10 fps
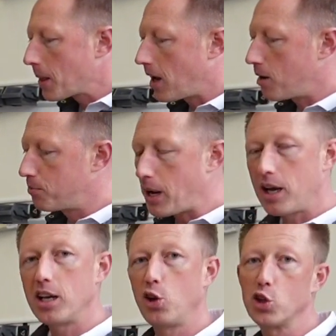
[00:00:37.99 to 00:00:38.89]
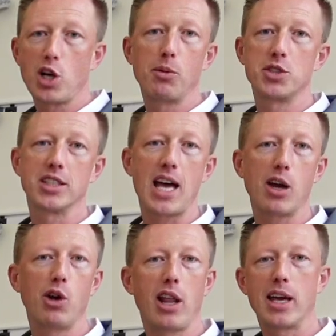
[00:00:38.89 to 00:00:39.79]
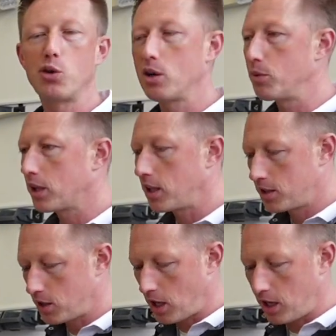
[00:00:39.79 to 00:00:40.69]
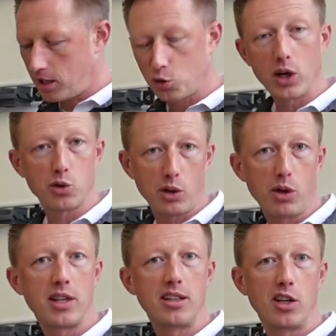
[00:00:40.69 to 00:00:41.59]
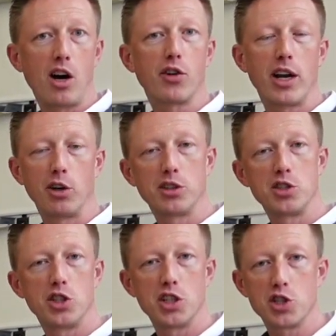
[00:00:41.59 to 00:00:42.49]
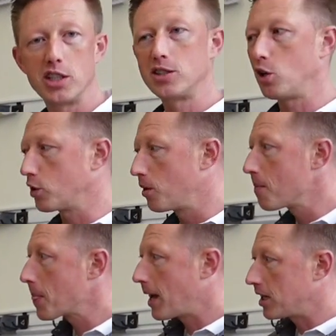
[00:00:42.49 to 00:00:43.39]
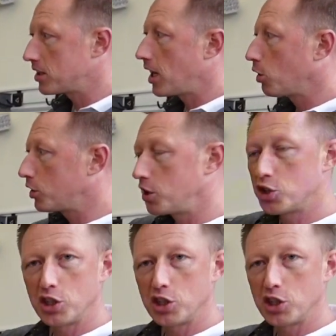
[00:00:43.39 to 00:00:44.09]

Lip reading: but it looks almost exactly like one because in 2021 they did offer a Heritage Edition in silver. Has the Heritage